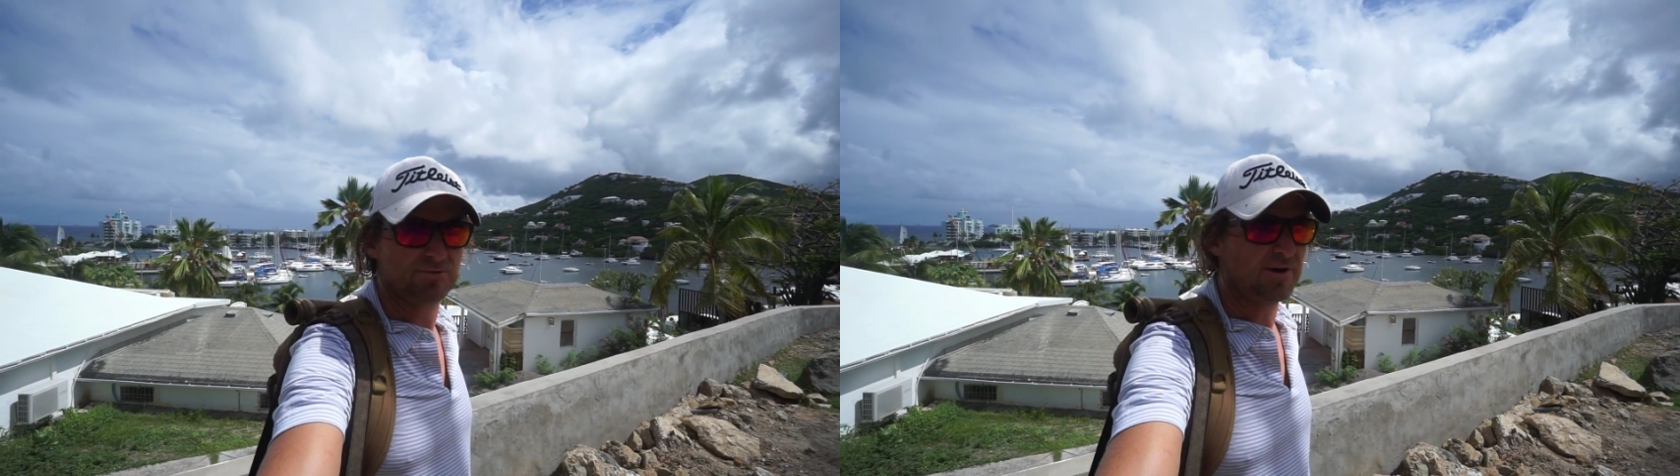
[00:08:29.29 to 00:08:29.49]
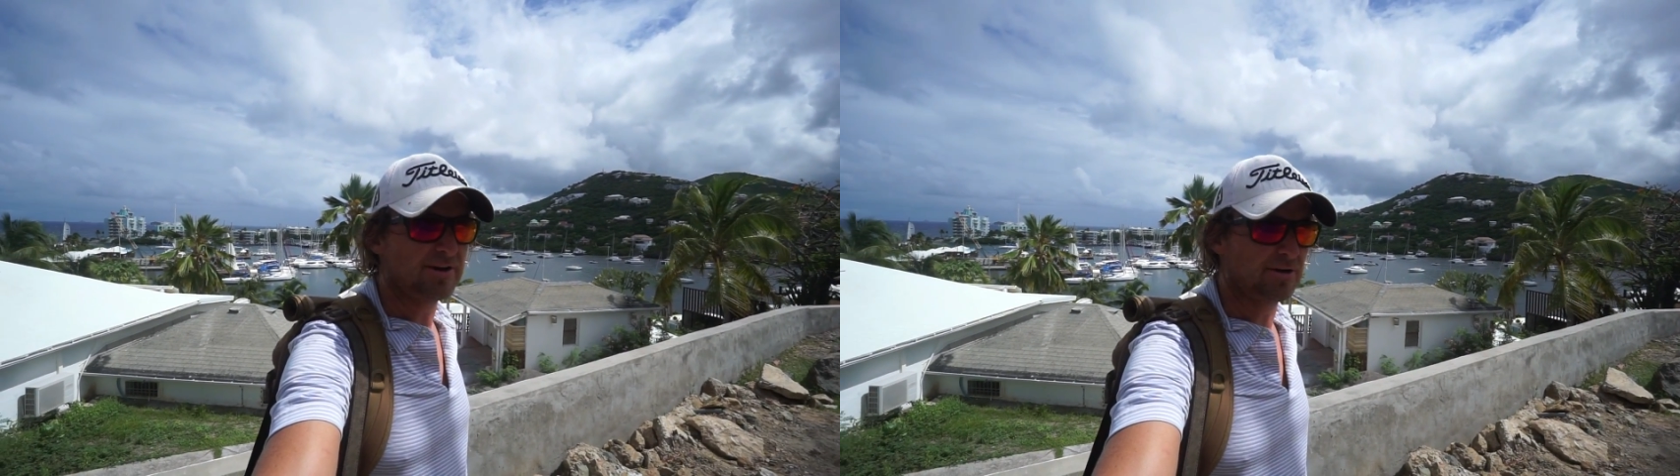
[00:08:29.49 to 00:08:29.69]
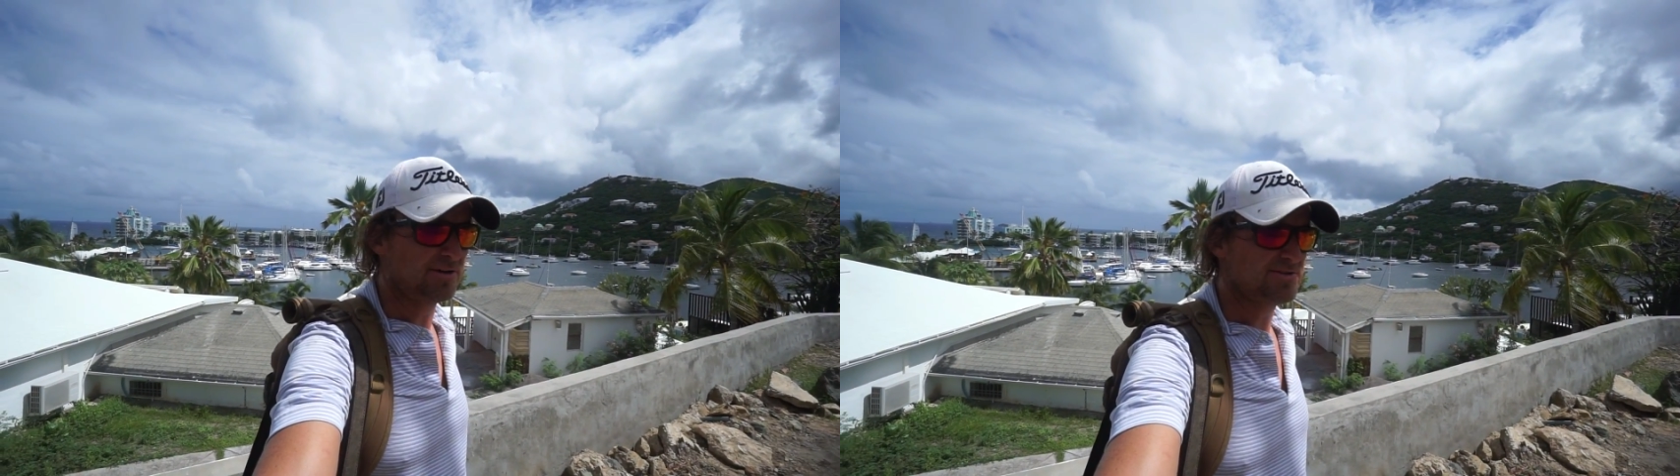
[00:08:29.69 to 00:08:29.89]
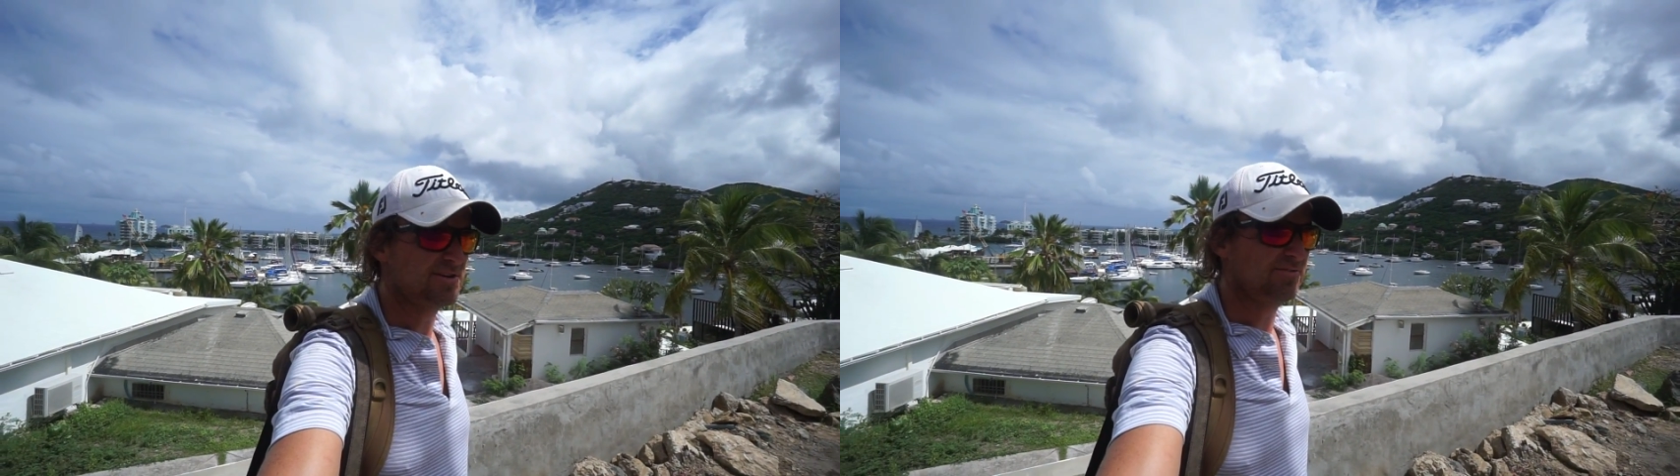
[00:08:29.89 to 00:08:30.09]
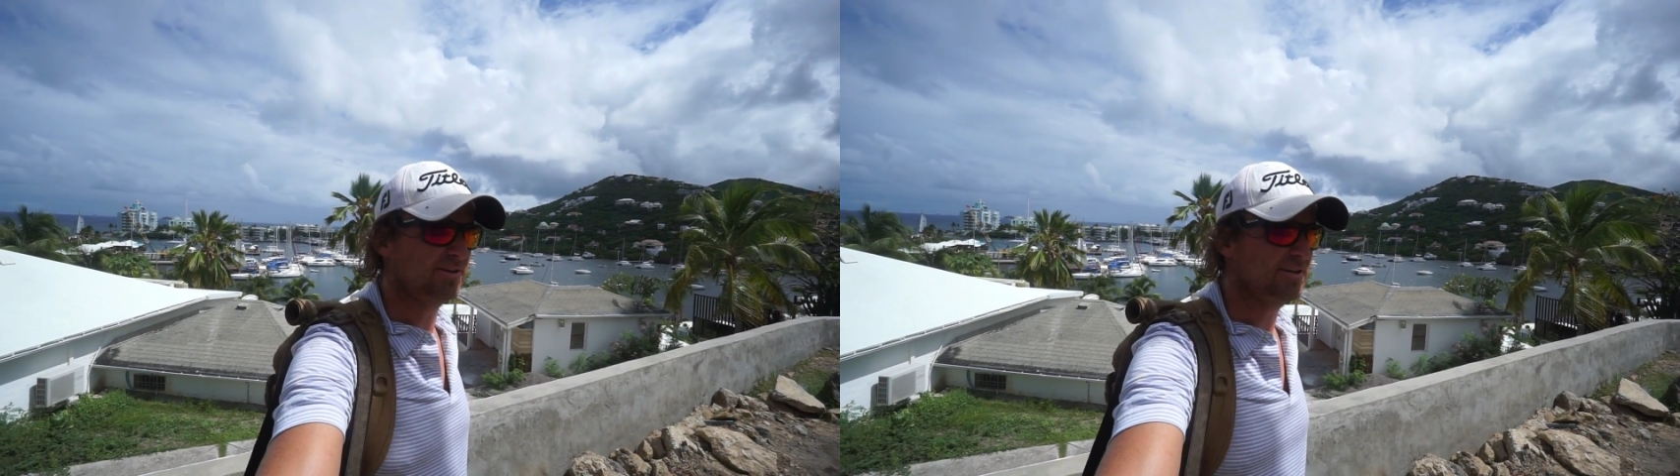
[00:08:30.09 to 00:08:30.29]
new radar and
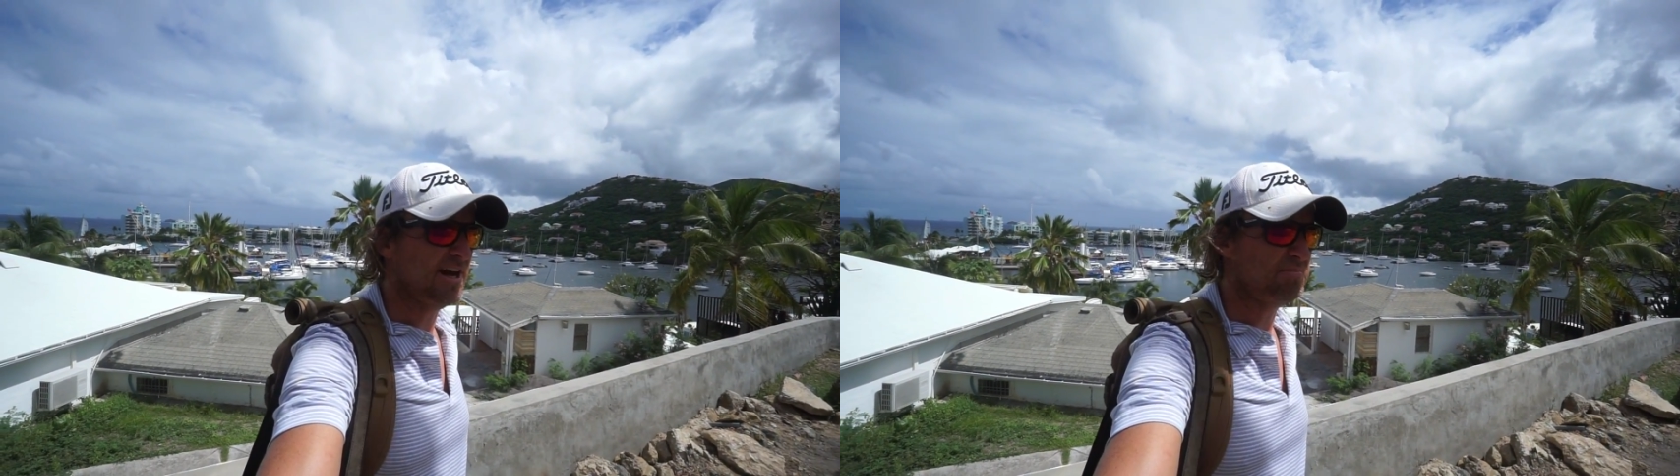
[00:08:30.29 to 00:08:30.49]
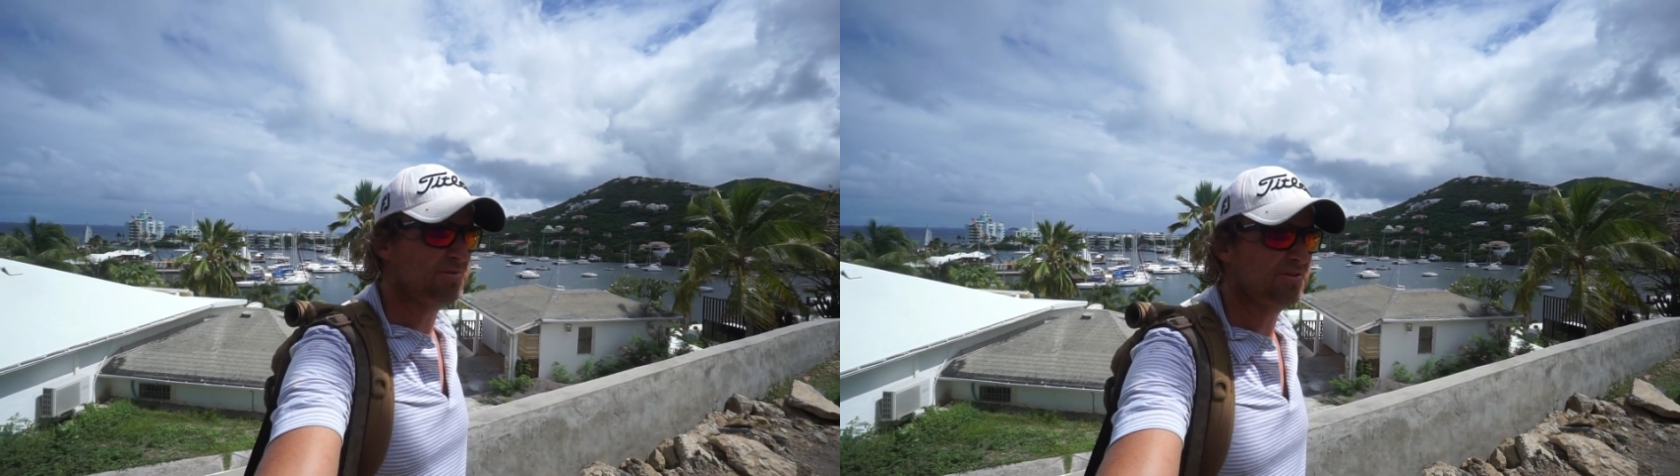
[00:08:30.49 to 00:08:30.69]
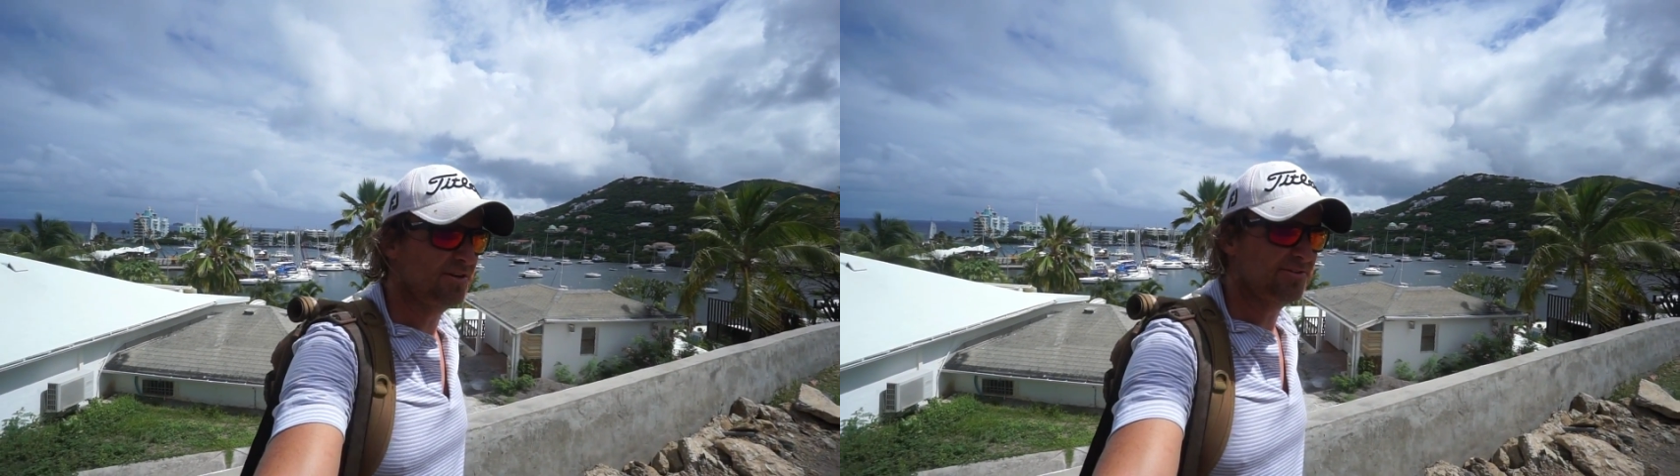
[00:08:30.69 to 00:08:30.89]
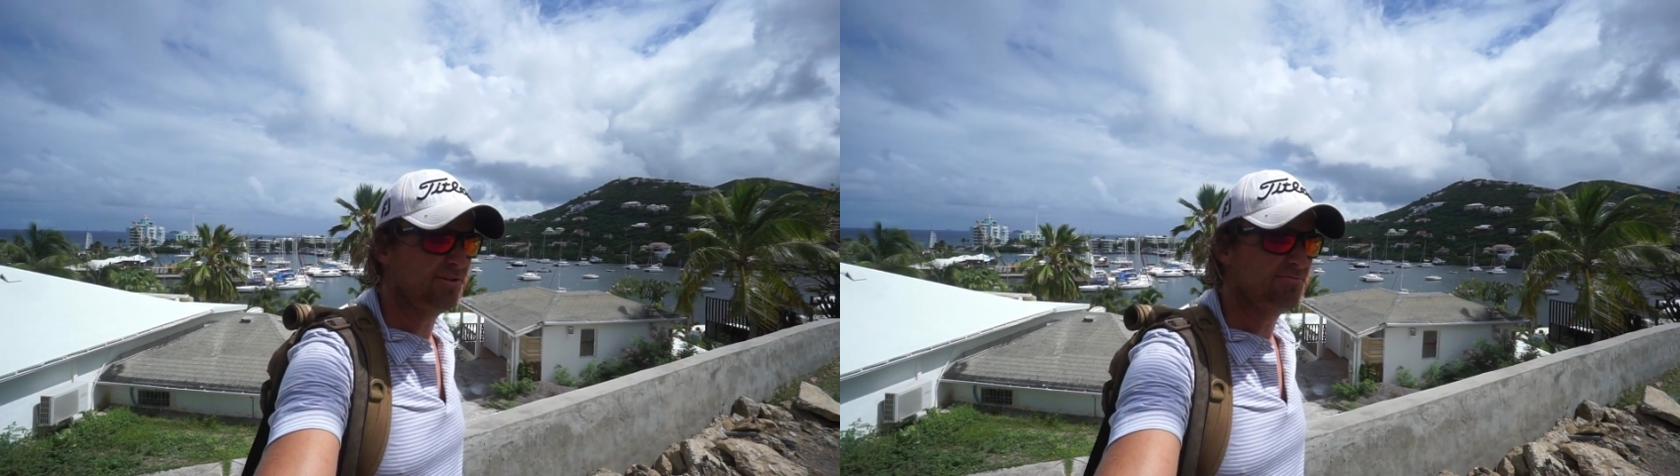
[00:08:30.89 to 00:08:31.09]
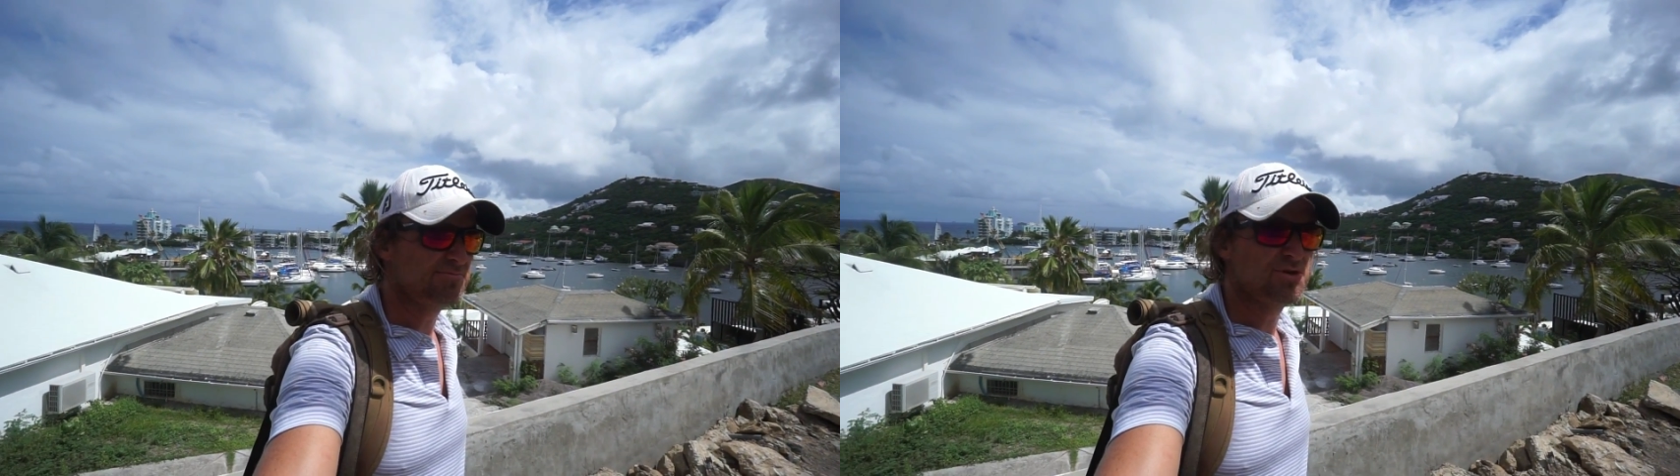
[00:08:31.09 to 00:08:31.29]
stuff like that, but
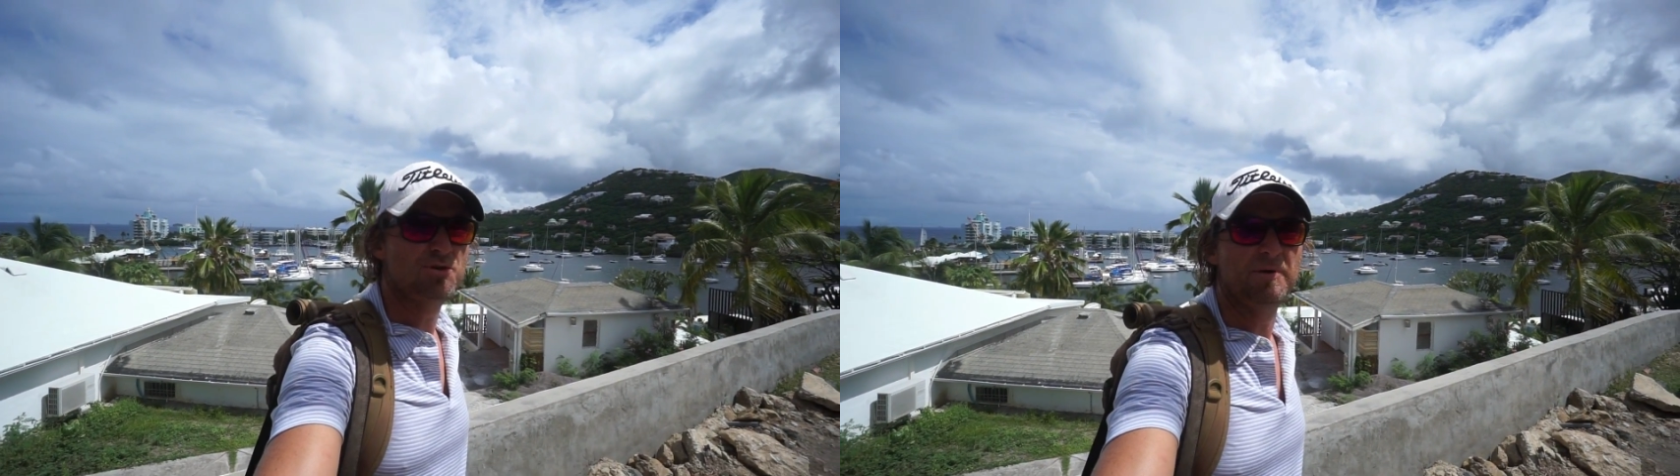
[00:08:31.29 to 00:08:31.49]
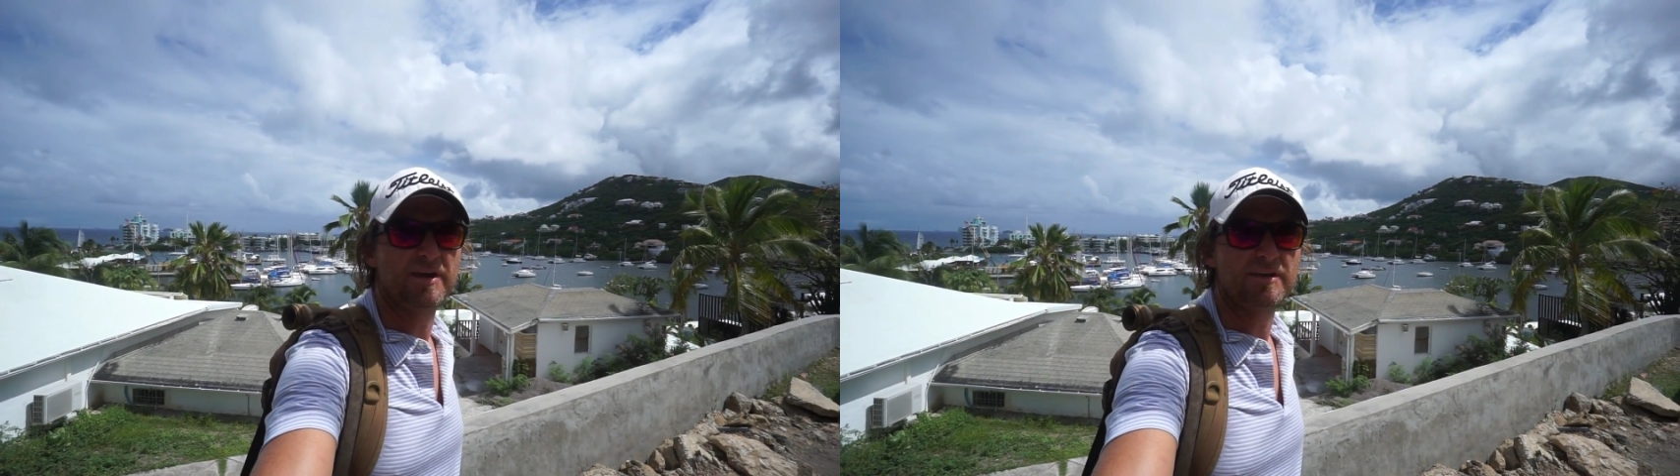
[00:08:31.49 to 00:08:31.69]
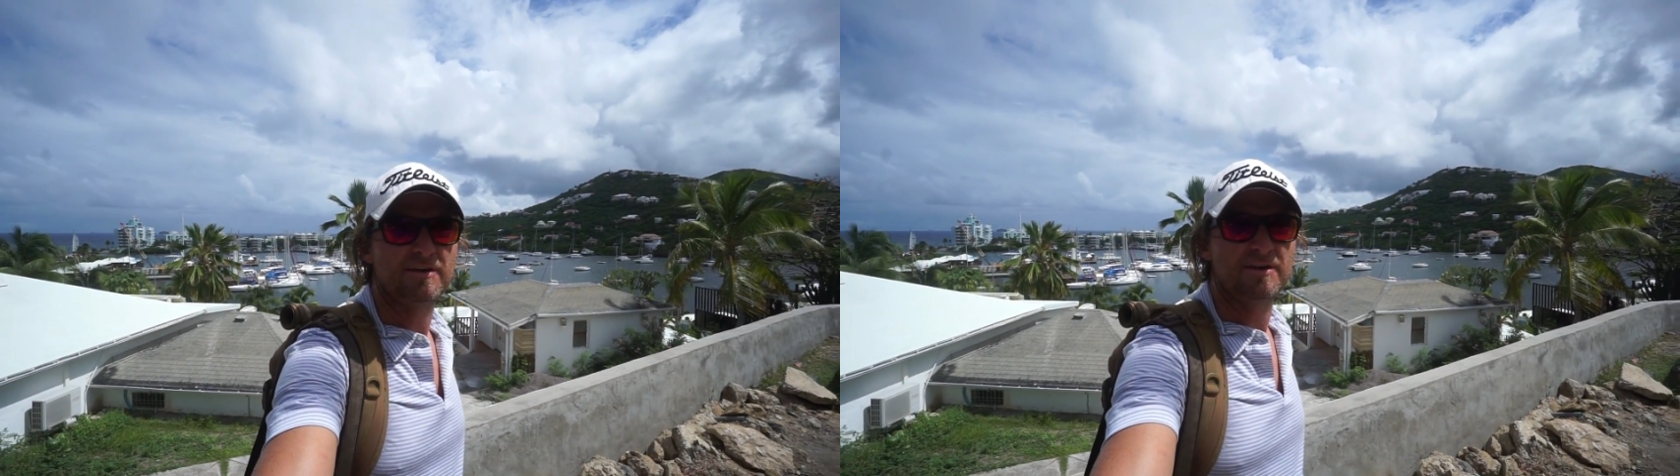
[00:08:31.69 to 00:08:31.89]
nothing too big.